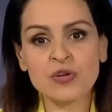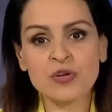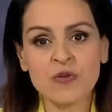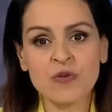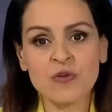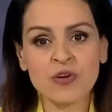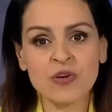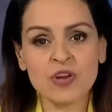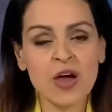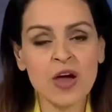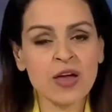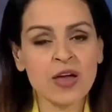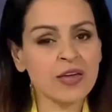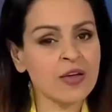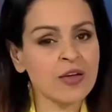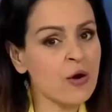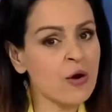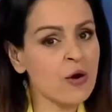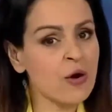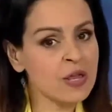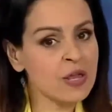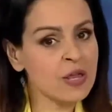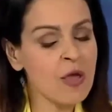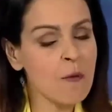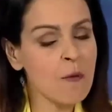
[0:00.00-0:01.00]
of an
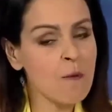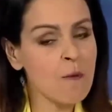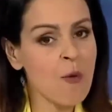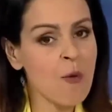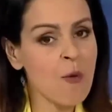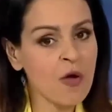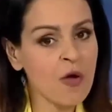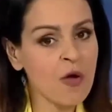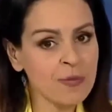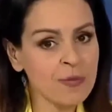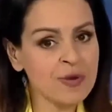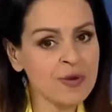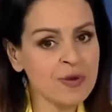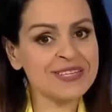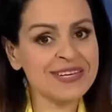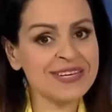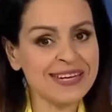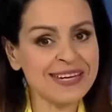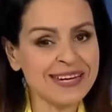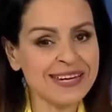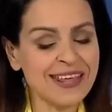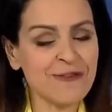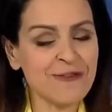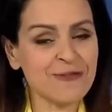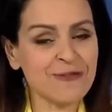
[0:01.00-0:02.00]
iconic moment in
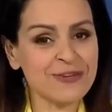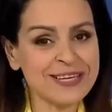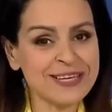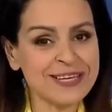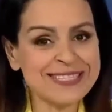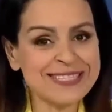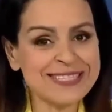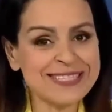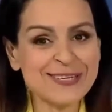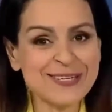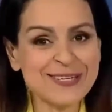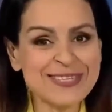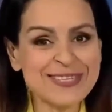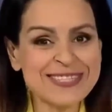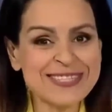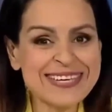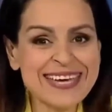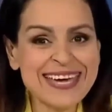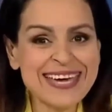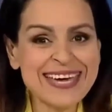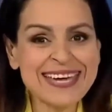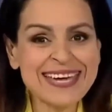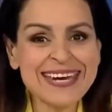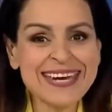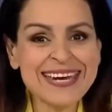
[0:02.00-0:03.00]
Lefties Losing
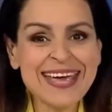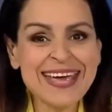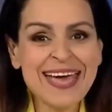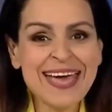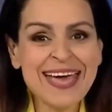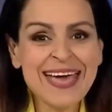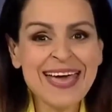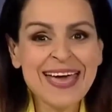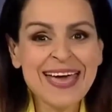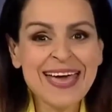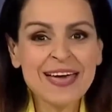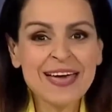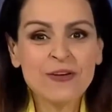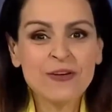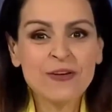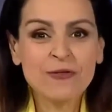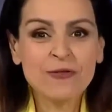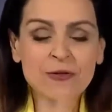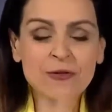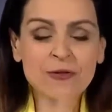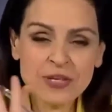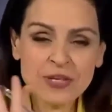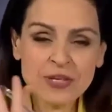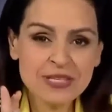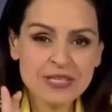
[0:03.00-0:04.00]
It.
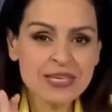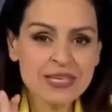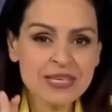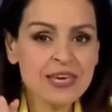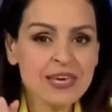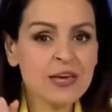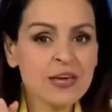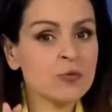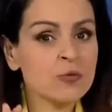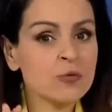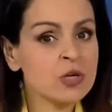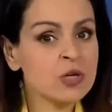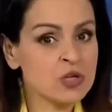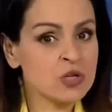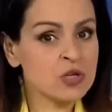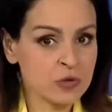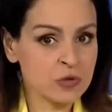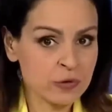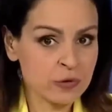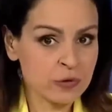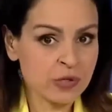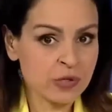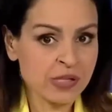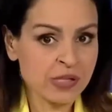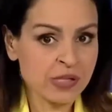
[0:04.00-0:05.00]
First, the original
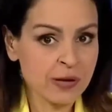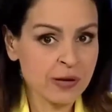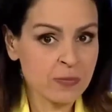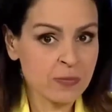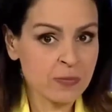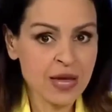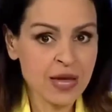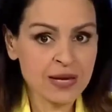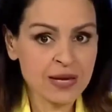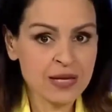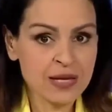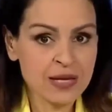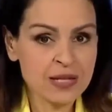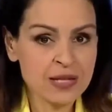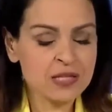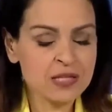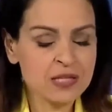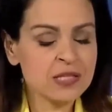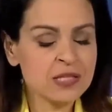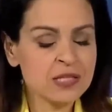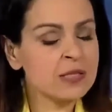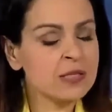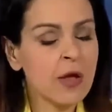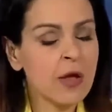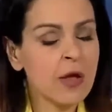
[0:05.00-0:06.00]
clip that in
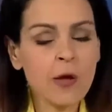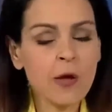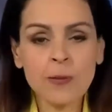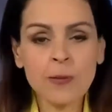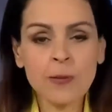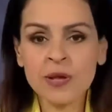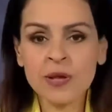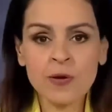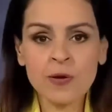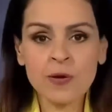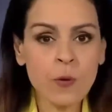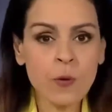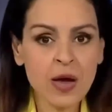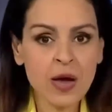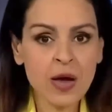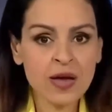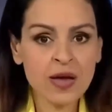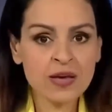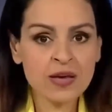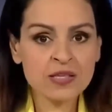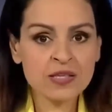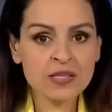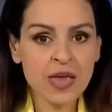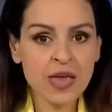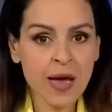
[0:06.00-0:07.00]
so many
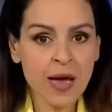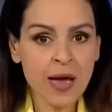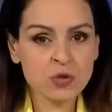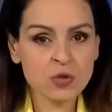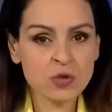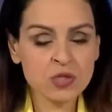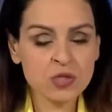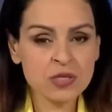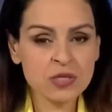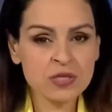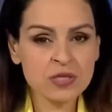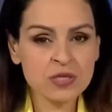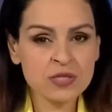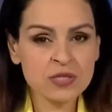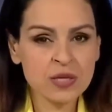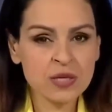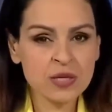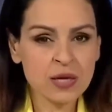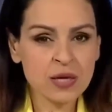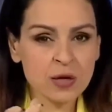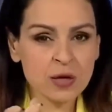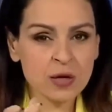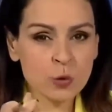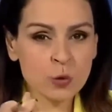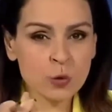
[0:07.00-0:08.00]
ways captures the
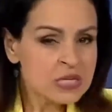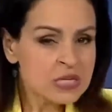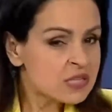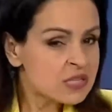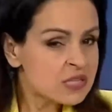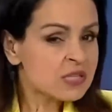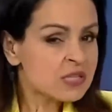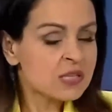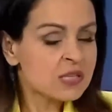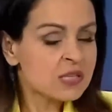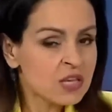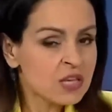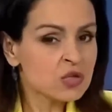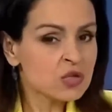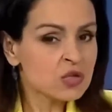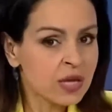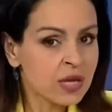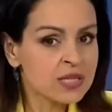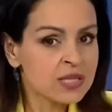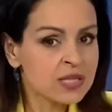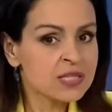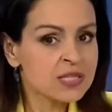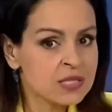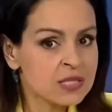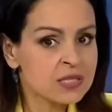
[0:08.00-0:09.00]
quintessential
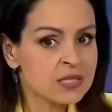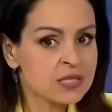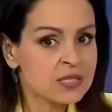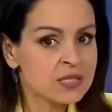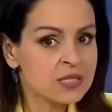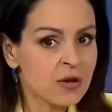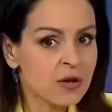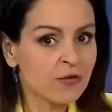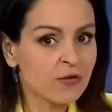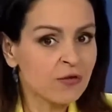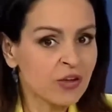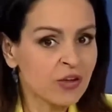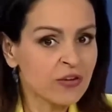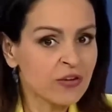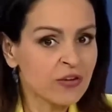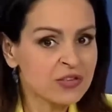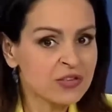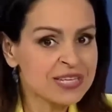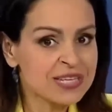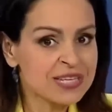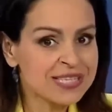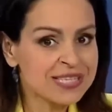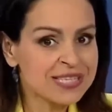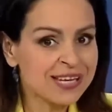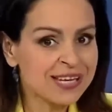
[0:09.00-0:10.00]
essence of
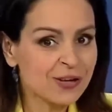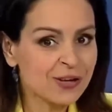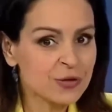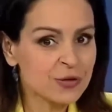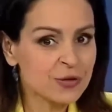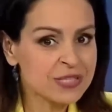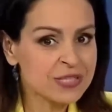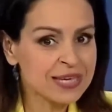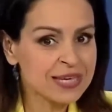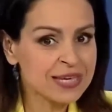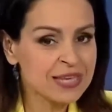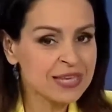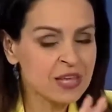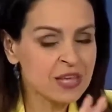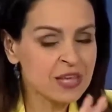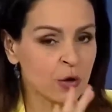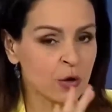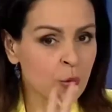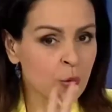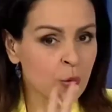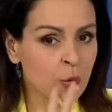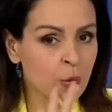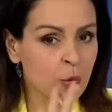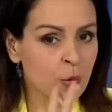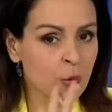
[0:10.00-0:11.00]
Lefties Losing It, the
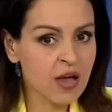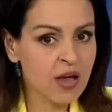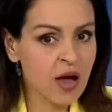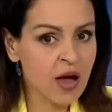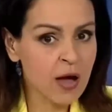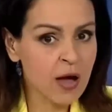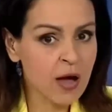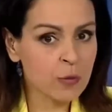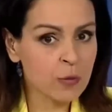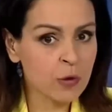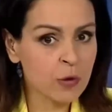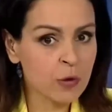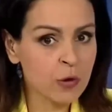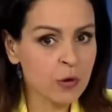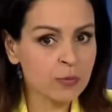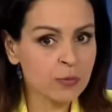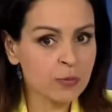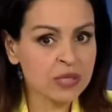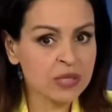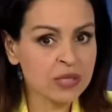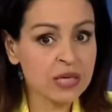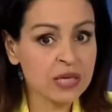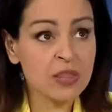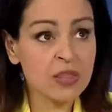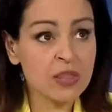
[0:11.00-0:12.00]
crazy
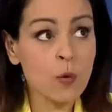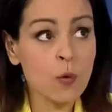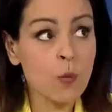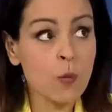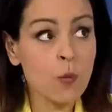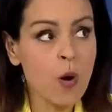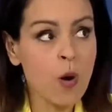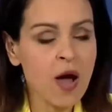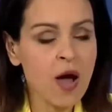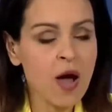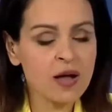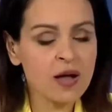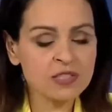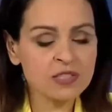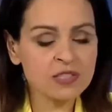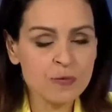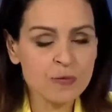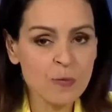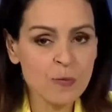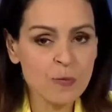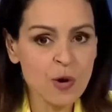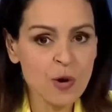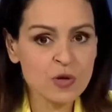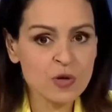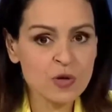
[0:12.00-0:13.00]
hyperbole, the wild
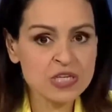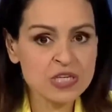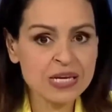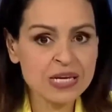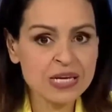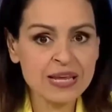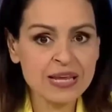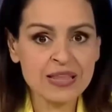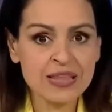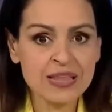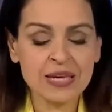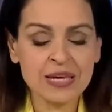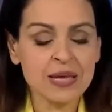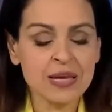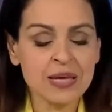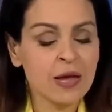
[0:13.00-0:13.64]
emoting, the